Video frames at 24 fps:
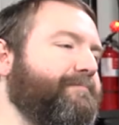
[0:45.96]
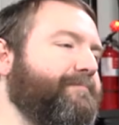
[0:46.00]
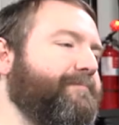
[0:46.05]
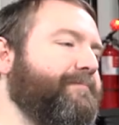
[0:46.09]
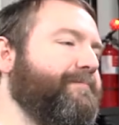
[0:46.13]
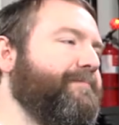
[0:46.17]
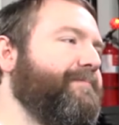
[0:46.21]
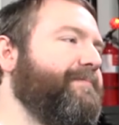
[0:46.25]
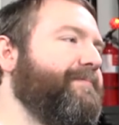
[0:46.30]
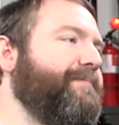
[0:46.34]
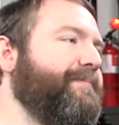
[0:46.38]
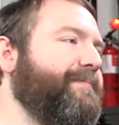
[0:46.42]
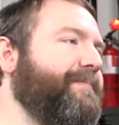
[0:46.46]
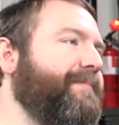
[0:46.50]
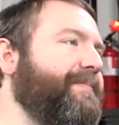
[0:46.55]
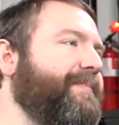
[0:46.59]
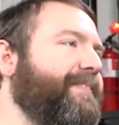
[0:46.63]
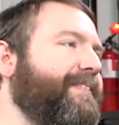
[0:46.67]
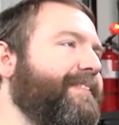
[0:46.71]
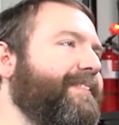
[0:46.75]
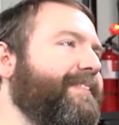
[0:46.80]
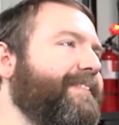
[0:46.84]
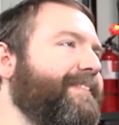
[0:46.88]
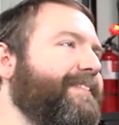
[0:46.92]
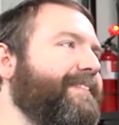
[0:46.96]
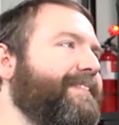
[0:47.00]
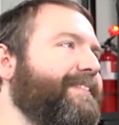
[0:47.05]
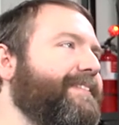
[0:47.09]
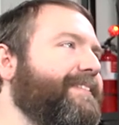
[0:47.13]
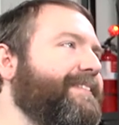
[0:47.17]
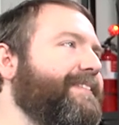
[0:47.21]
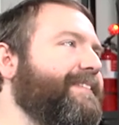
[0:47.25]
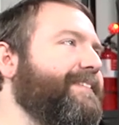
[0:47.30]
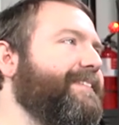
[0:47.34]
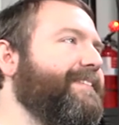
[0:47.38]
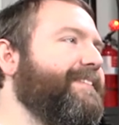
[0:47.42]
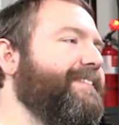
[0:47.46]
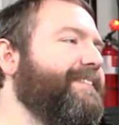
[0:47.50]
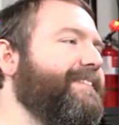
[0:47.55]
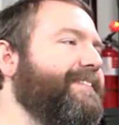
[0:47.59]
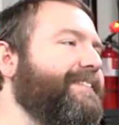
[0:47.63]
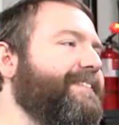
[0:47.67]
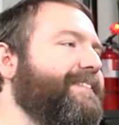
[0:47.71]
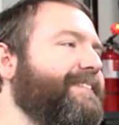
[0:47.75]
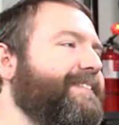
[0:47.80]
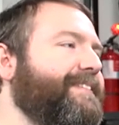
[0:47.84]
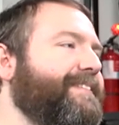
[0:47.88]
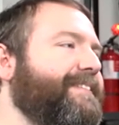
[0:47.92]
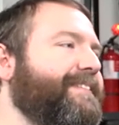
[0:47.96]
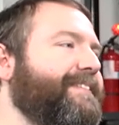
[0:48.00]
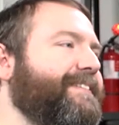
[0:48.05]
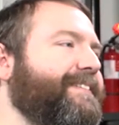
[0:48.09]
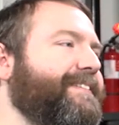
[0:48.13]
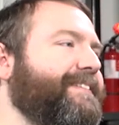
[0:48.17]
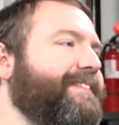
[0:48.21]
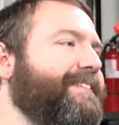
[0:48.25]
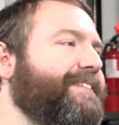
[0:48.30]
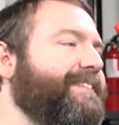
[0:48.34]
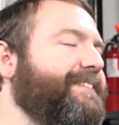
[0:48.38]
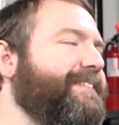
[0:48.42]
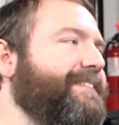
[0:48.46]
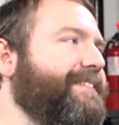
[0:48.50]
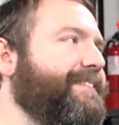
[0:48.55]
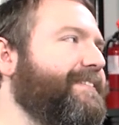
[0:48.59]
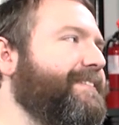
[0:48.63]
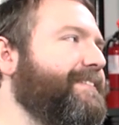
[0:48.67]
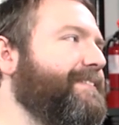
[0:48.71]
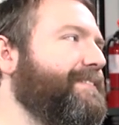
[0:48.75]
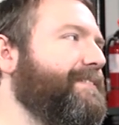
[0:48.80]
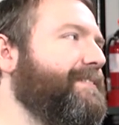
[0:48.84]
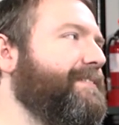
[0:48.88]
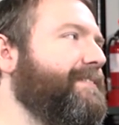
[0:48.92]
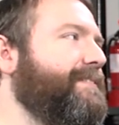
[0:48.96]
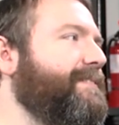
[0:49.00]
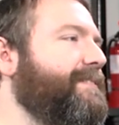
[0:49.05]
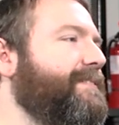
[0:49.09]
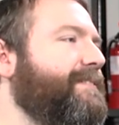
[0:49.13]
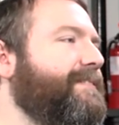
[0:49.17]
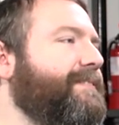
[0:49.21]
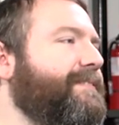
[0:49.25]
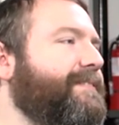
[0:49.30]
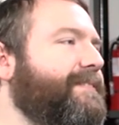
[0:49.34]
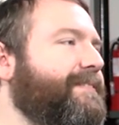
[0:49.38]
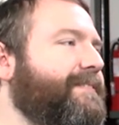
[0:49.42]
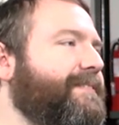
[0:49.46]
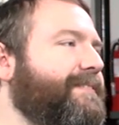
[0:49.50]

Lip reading: No words are spoken by the person on screen.